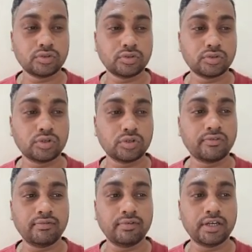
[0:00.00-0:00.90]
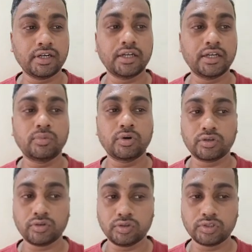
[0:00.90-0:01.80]
So total 500
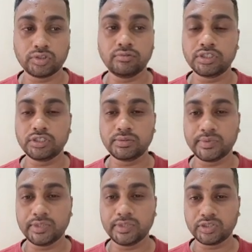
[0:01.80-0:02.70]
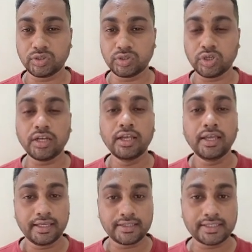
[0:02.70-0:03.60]
important question which is based on your
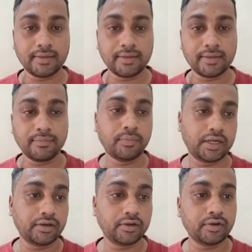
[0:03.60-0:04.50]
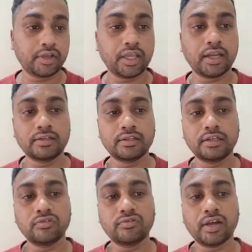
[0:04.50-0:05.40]
exam pattern. Okay, and
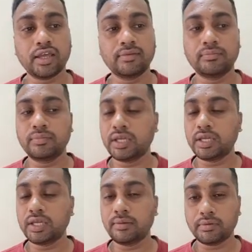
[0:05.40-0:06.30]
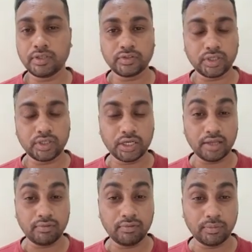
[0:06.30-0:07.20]
3 to 5 BEL previous year
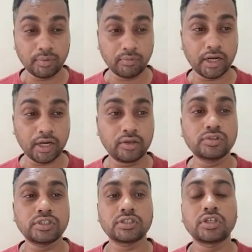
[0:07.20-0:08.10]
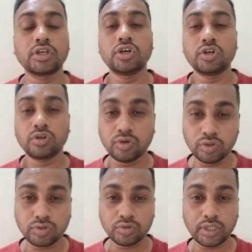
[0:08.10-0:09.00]
I will provide you, just go
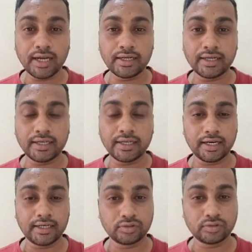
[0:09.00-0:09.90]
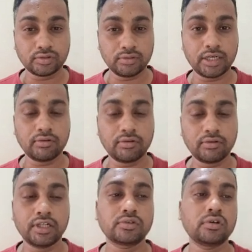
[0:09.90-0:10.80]
through that and solve that one
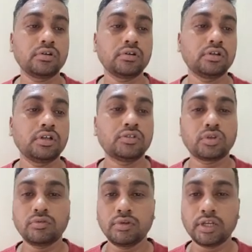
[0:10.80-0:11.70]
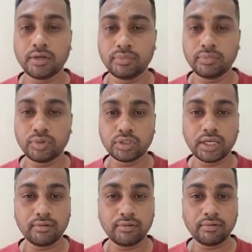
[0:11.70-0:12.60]
also, so you will come to know the
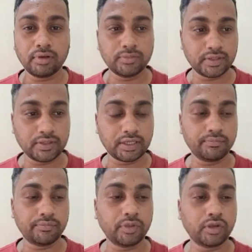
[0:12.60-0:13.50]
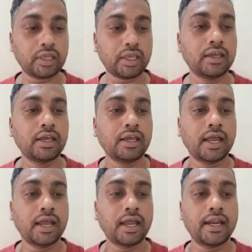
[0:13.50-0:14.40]
level of this exam. Okay,
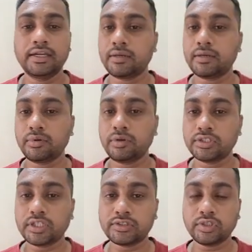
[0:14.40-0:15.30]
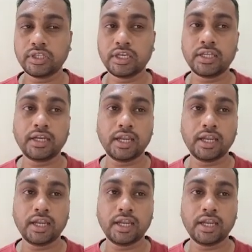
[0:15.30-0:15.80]
and interview is also there.